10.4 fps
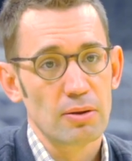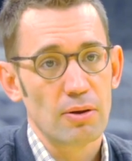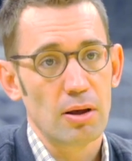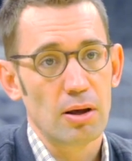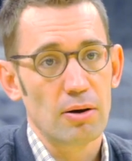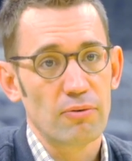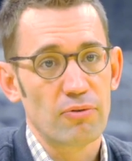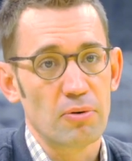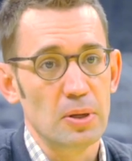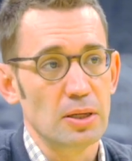uh,
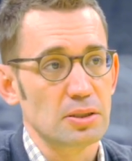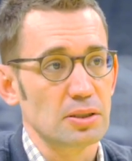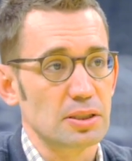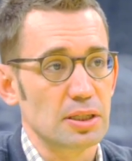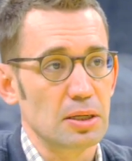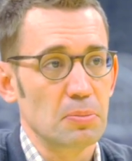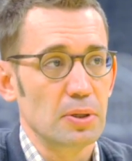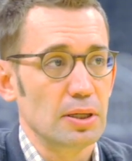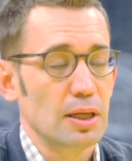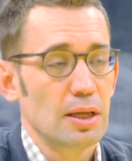for me, it's listening.
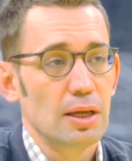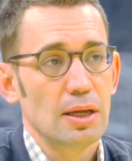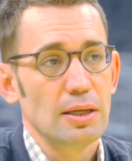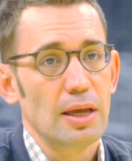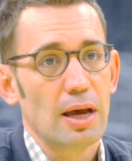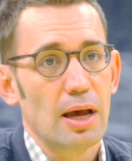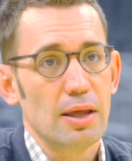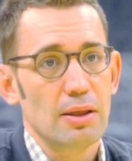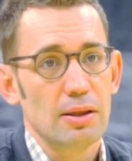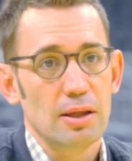But yeah,
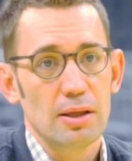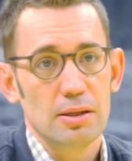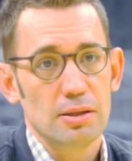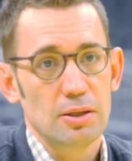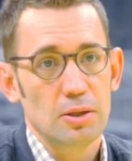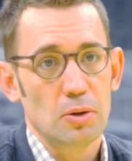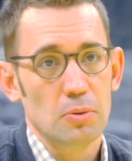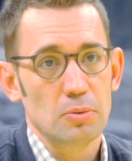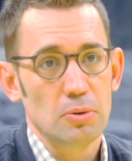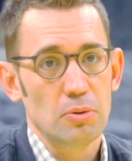I, you
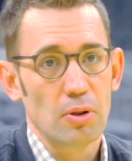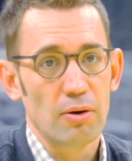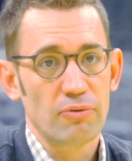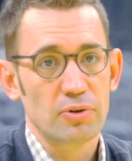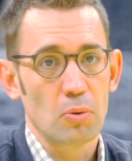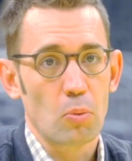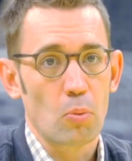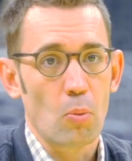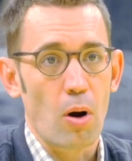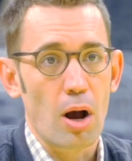know, you love to
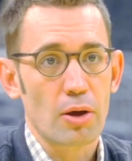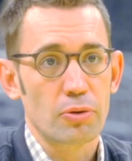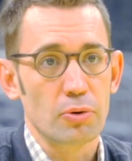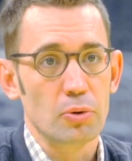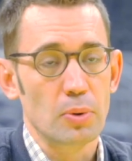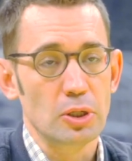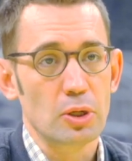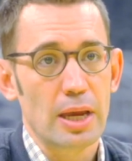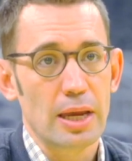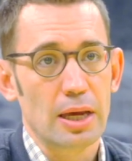walk through when
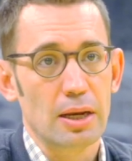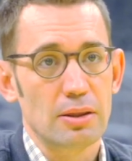you can.